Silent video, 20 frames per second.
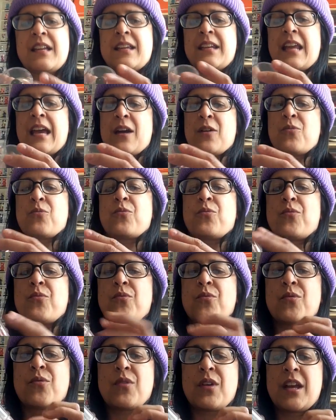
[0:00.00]
Now,
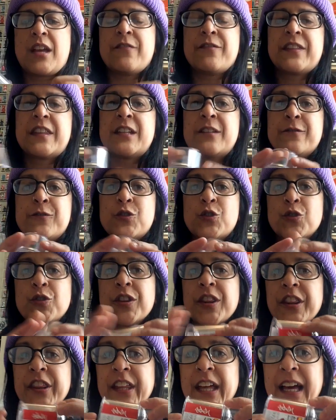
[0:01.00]
if they'd have
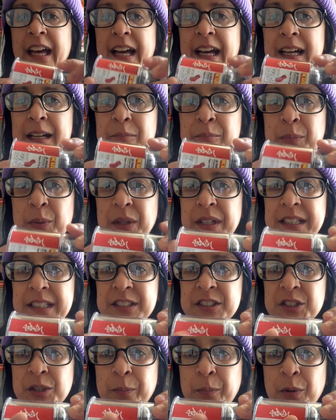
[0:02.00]
done that, but in a
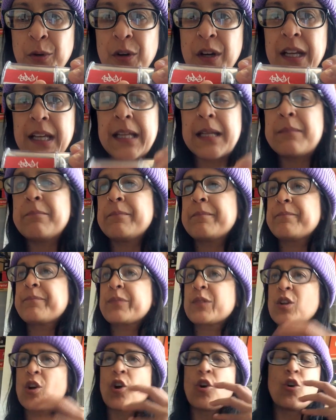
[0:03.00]
Supreme,
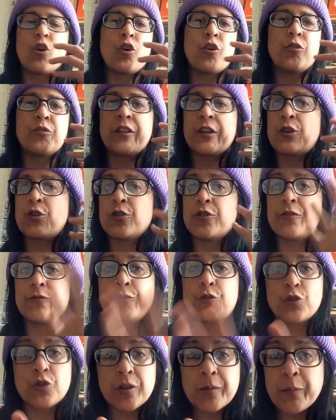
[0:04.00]
they could have
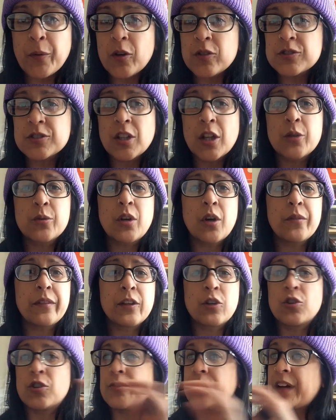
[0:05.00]
done a box logo, they
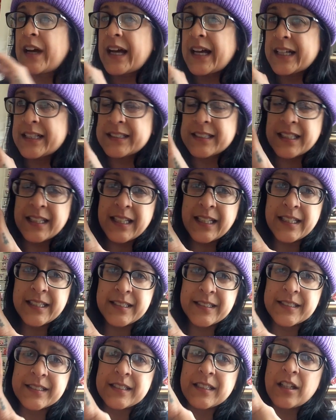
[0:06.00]
could have had
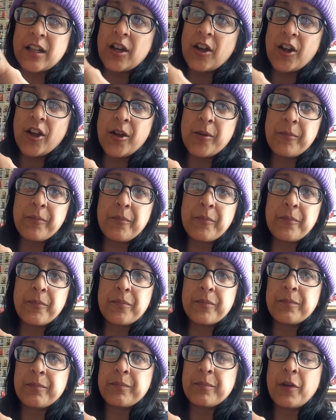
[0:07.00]
his
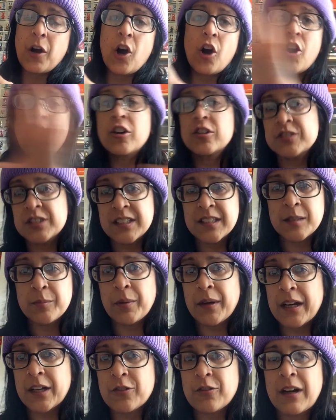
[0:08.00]
art in the
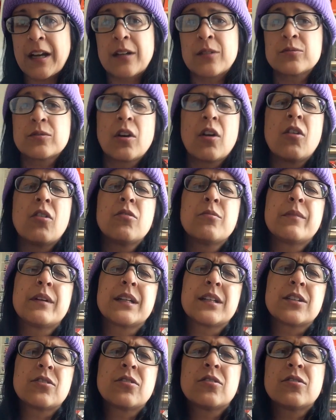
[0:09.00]
background. Oh my
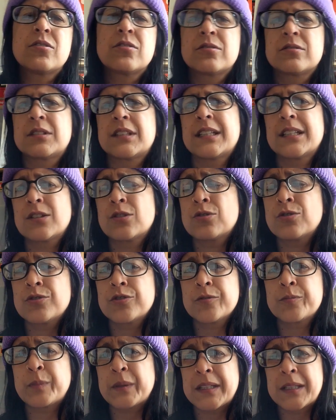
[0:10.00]
God, it could
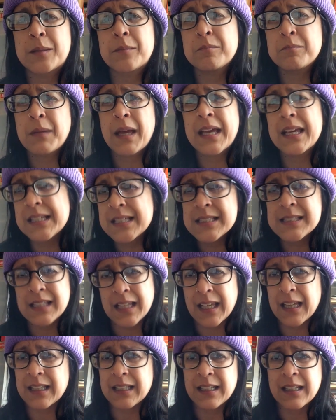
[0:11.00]
have been
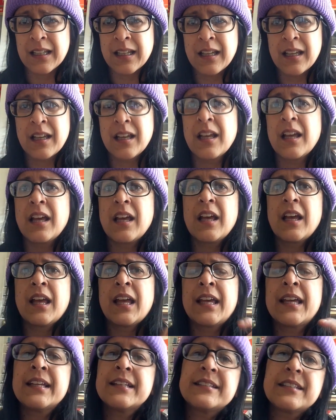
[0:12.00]
amazing.
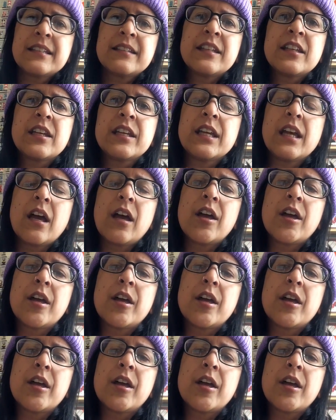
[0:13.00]
He did the